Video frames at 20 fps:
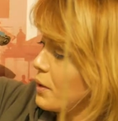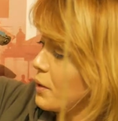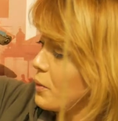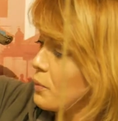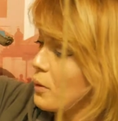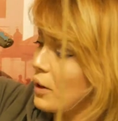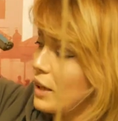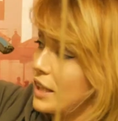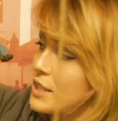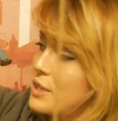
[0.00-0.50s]

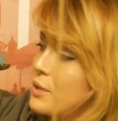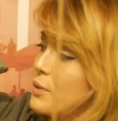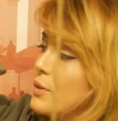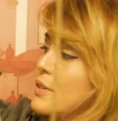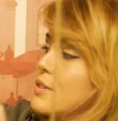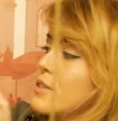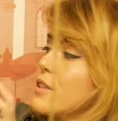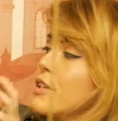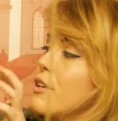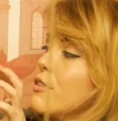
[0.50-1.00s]
what I do
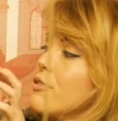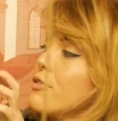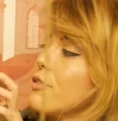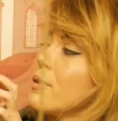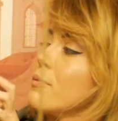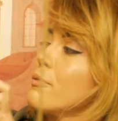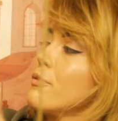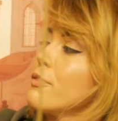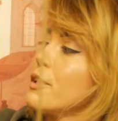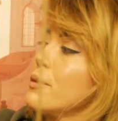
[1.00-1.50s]
is, if
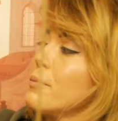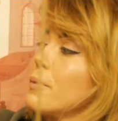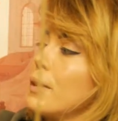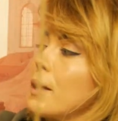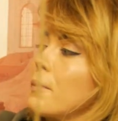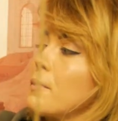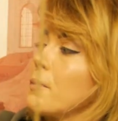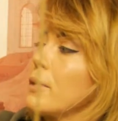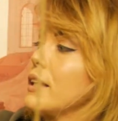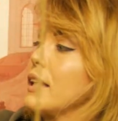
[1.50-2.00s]
I'm filming,
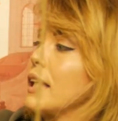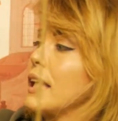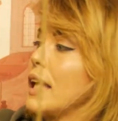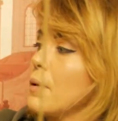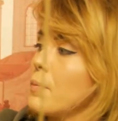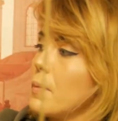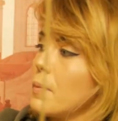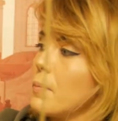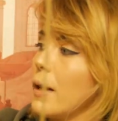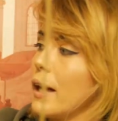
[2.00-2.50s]
I bring the
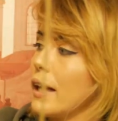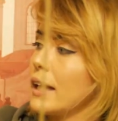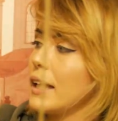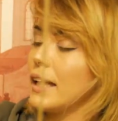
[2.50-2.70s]
camera back